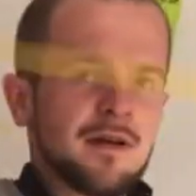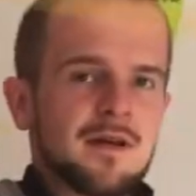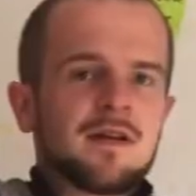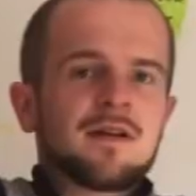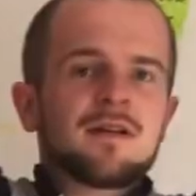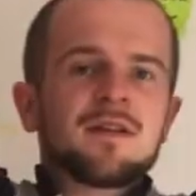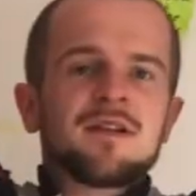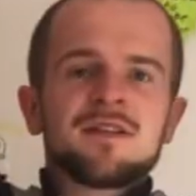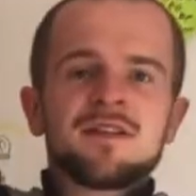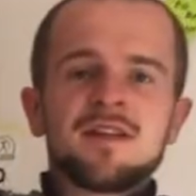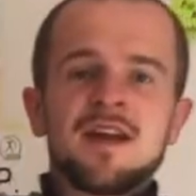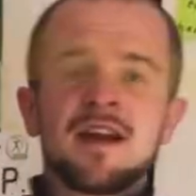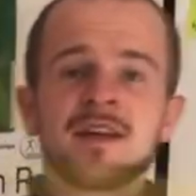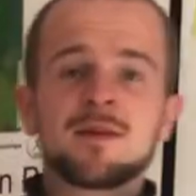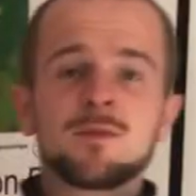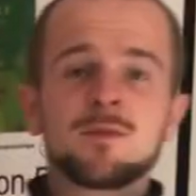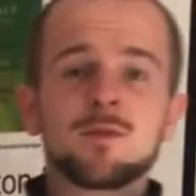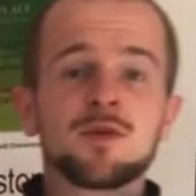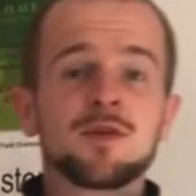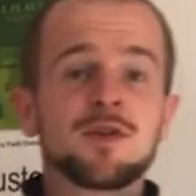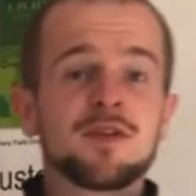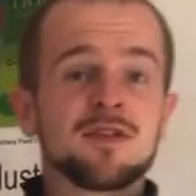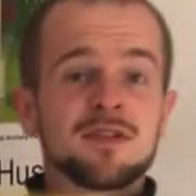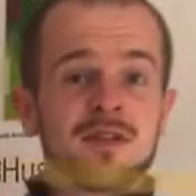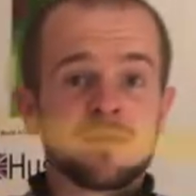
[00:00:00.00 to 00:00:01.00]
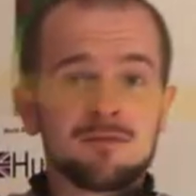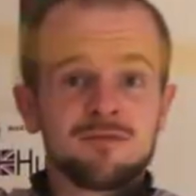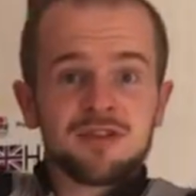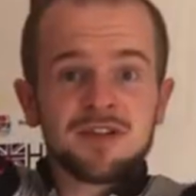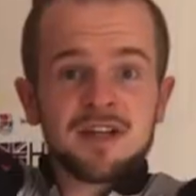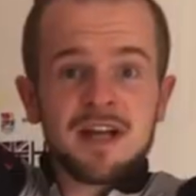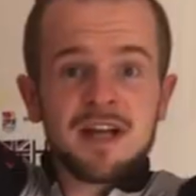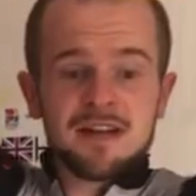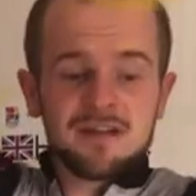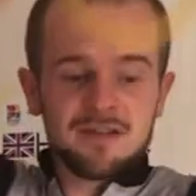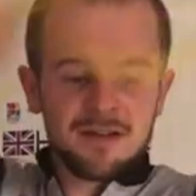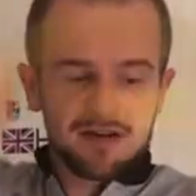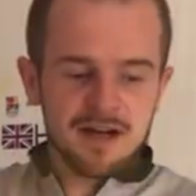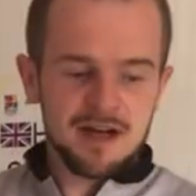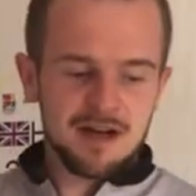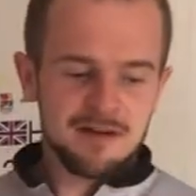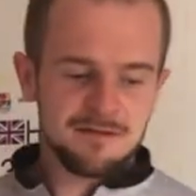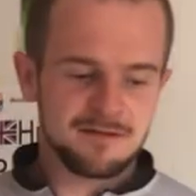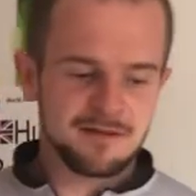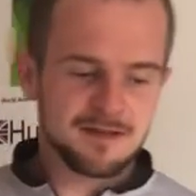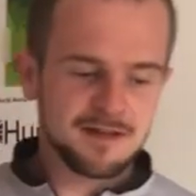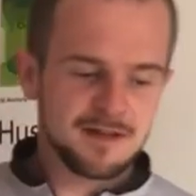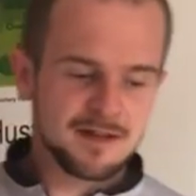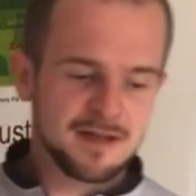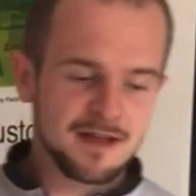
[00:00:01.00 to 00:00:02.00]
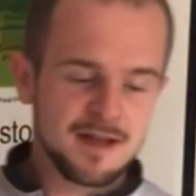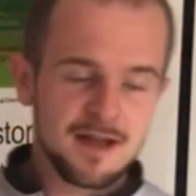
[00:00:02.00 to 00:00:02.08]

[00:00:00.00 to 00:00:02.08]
In a second we'll do some rotator cuff